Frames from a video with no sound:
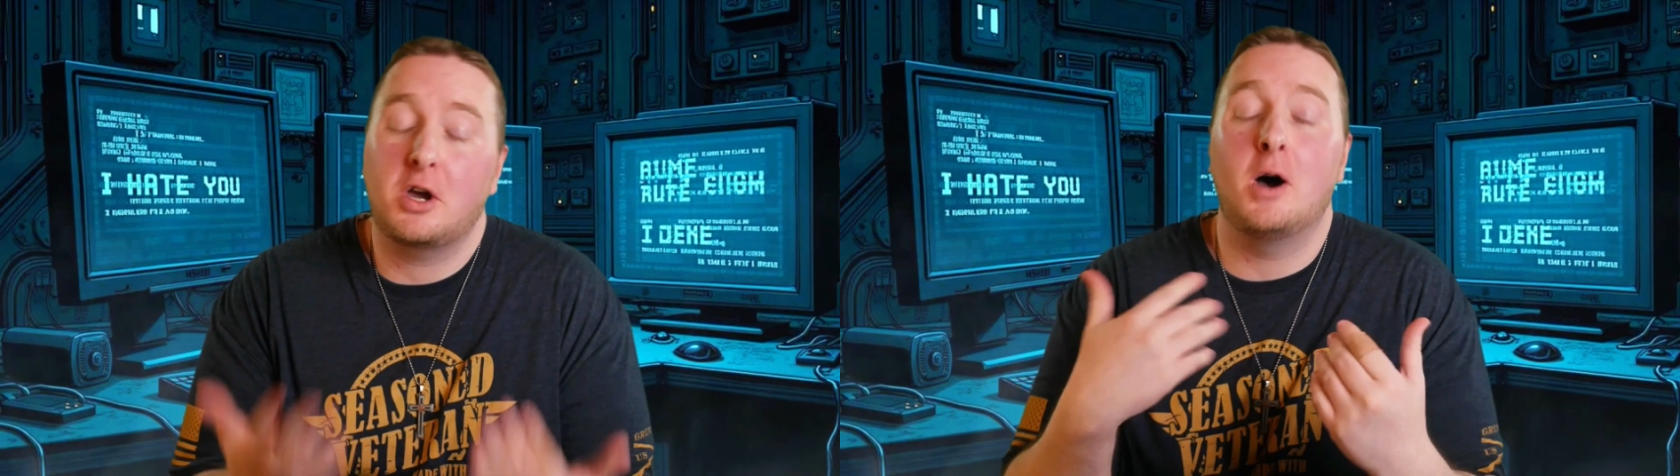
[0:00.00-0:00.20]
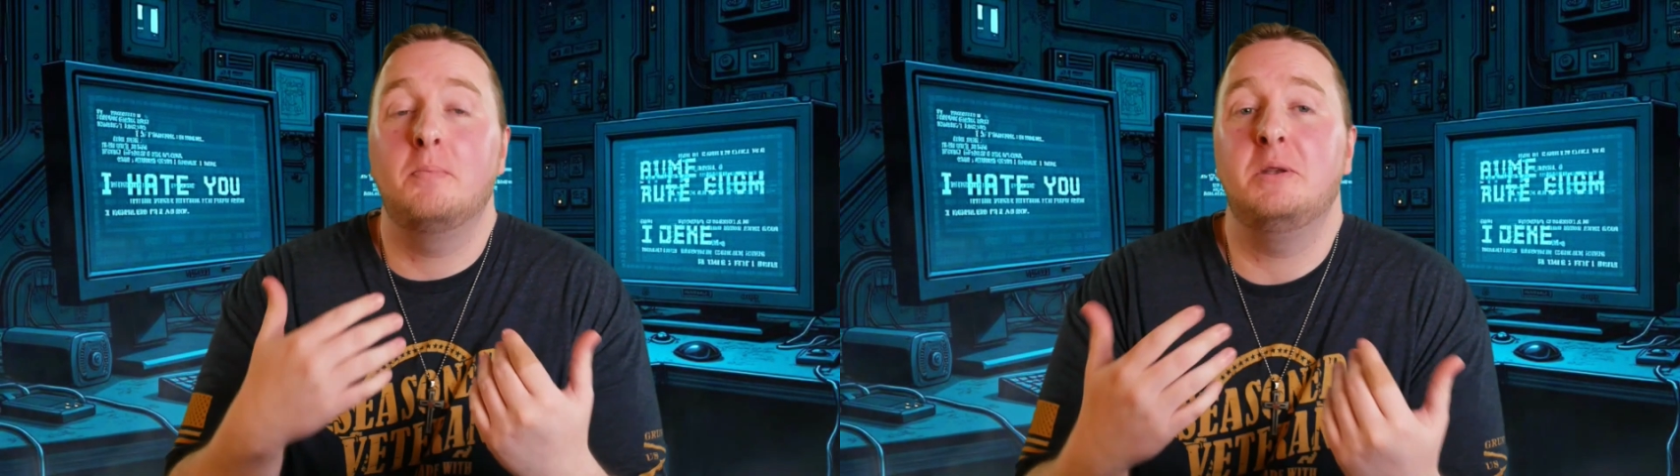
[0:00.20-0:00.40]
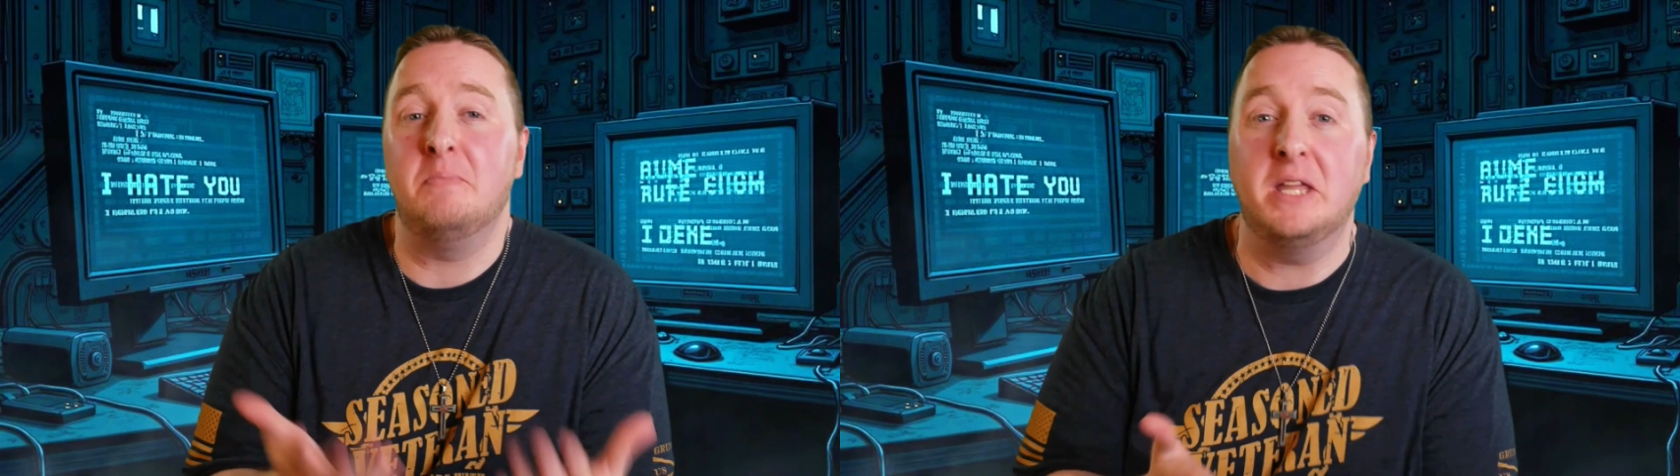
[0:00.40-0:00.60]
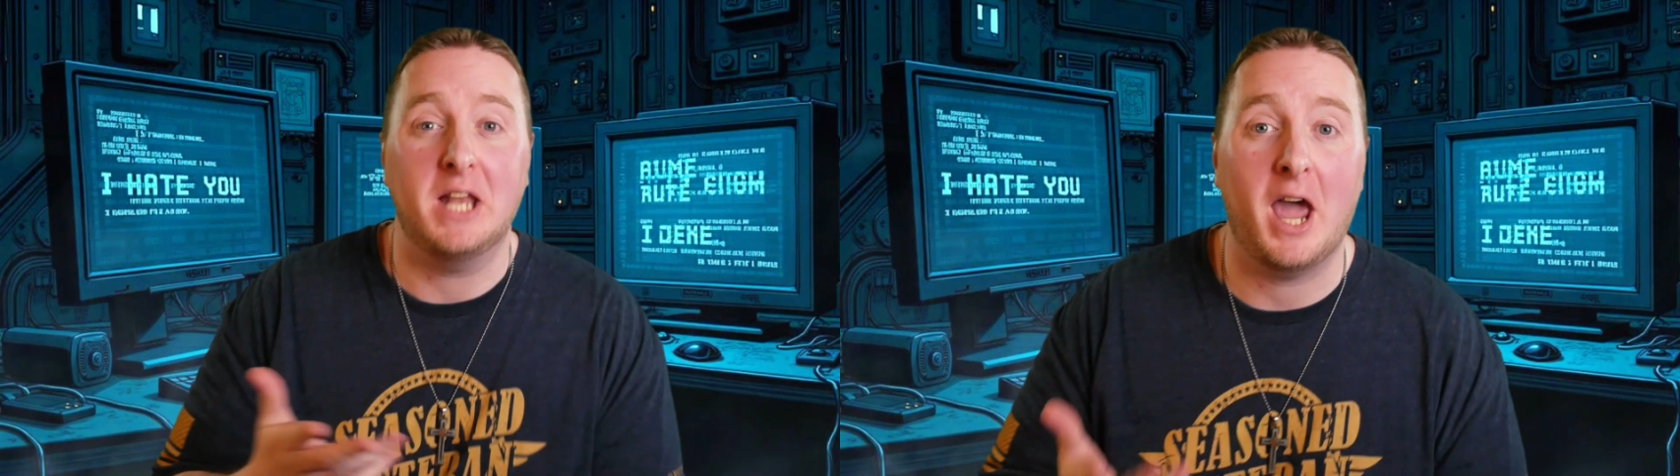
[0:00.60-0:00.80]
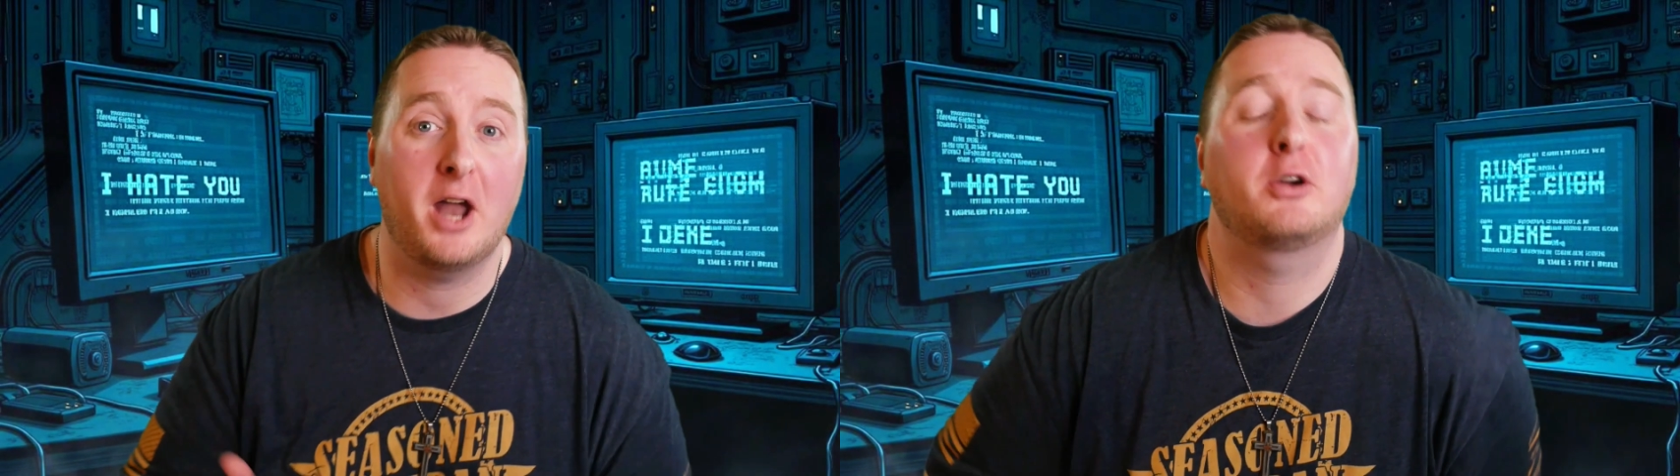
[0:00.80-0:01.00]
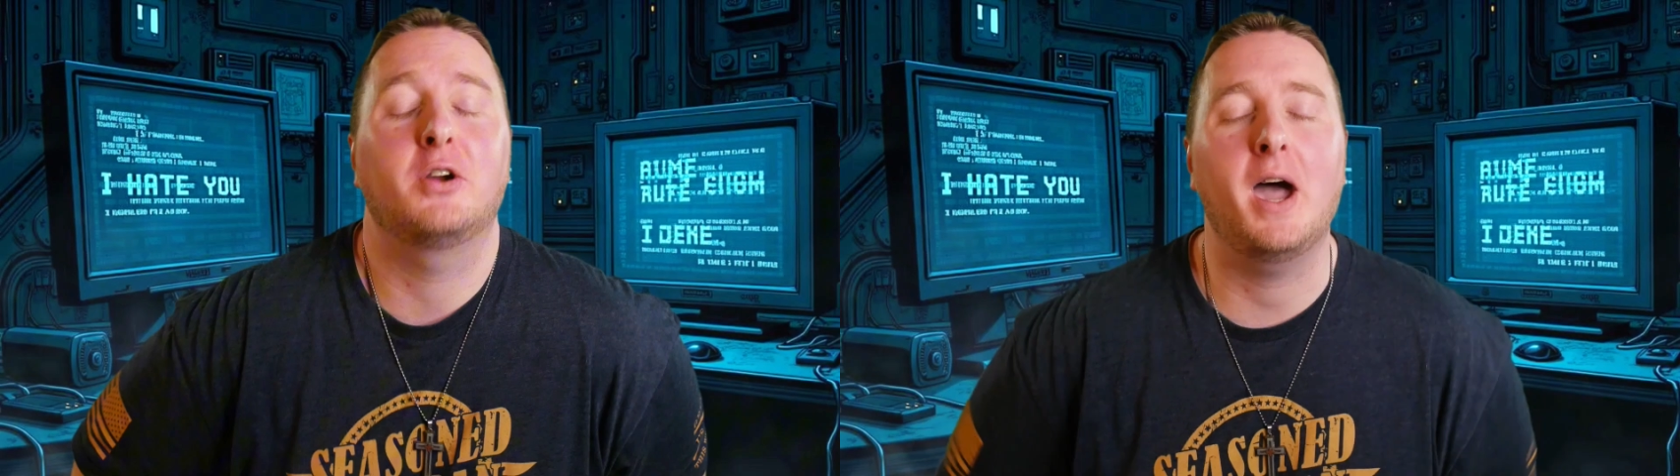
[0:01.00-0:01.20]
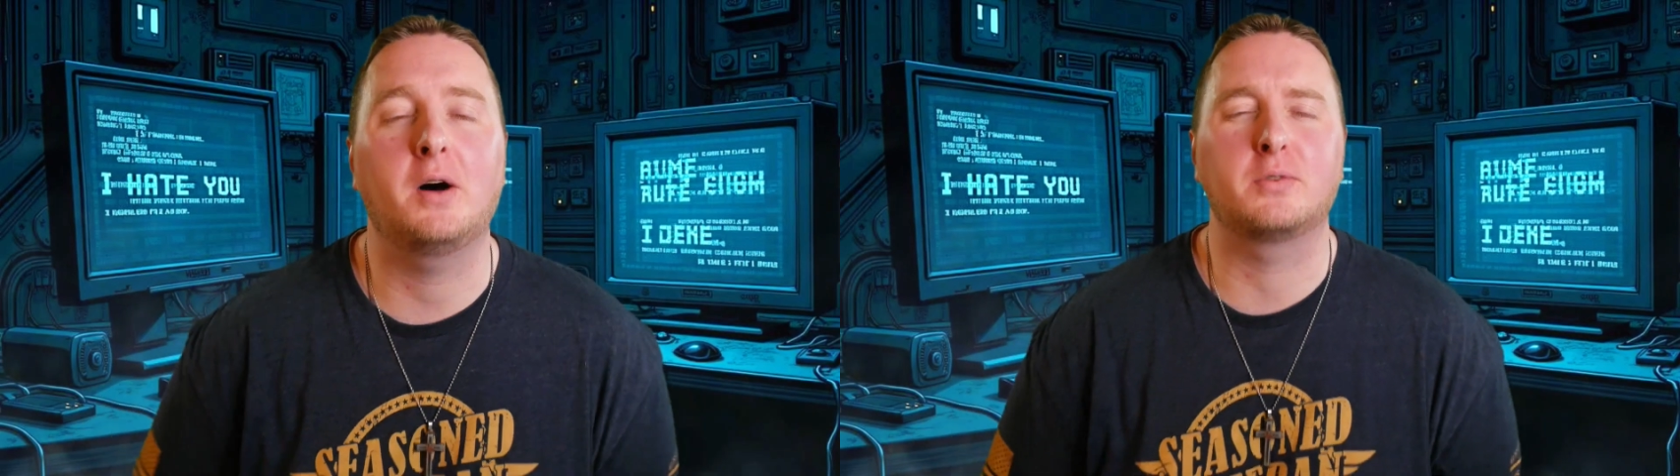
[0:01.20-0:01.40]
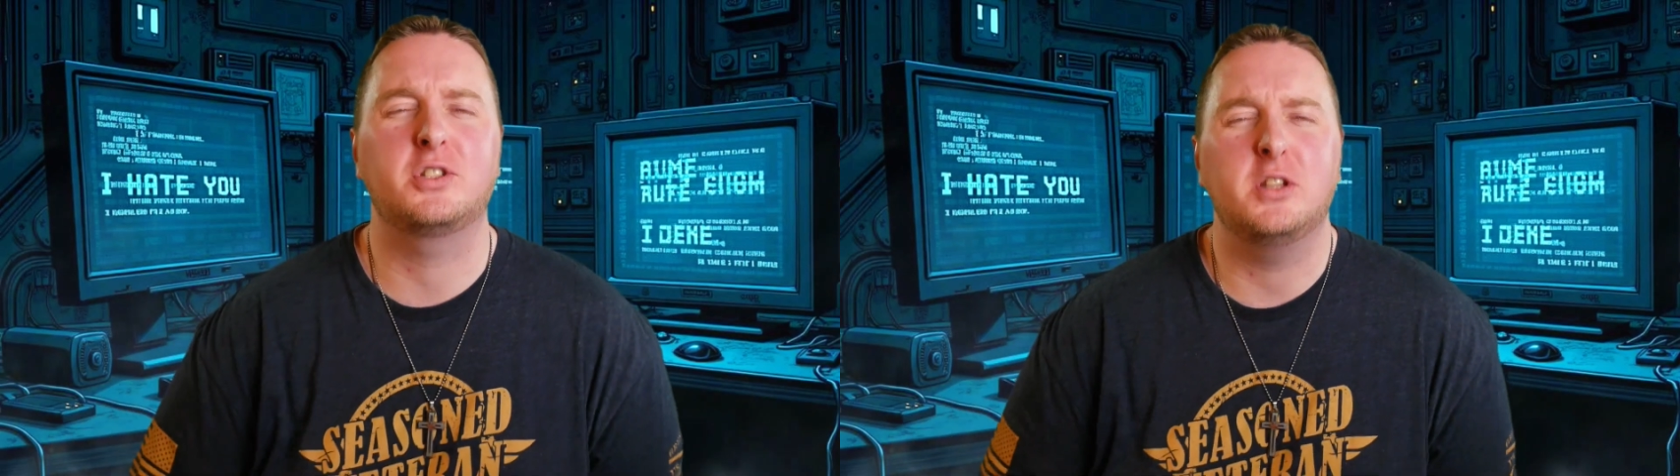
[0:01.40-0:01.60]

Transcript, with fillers: come and meet at her house,